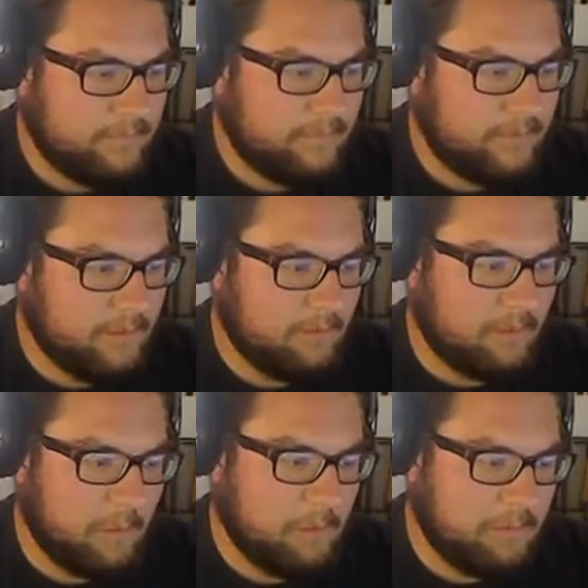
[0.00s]

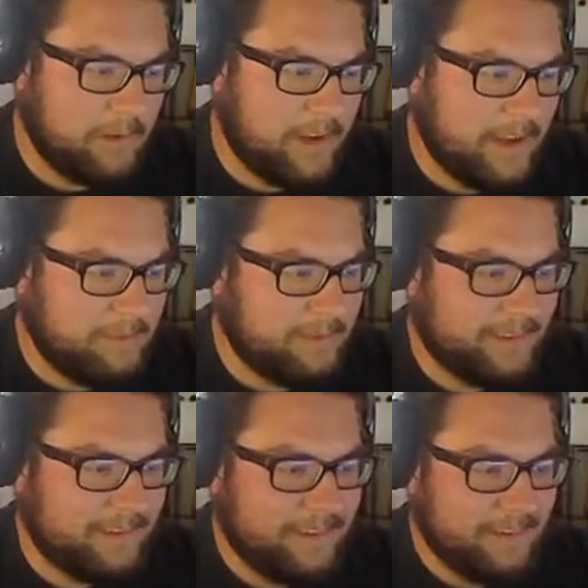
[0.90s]
Rope, perhaps?
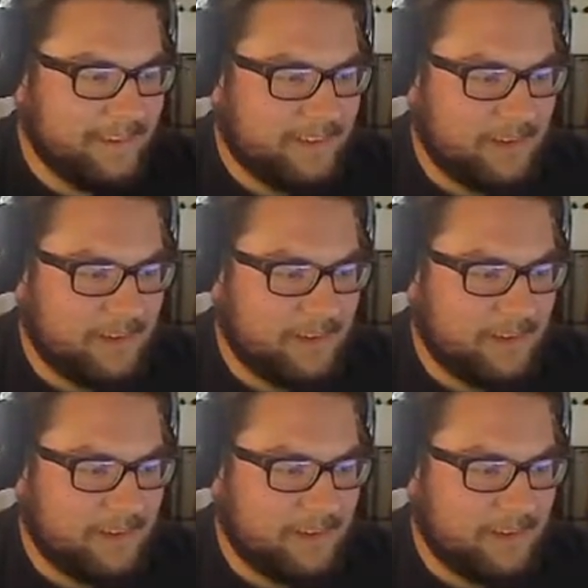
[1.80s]
Did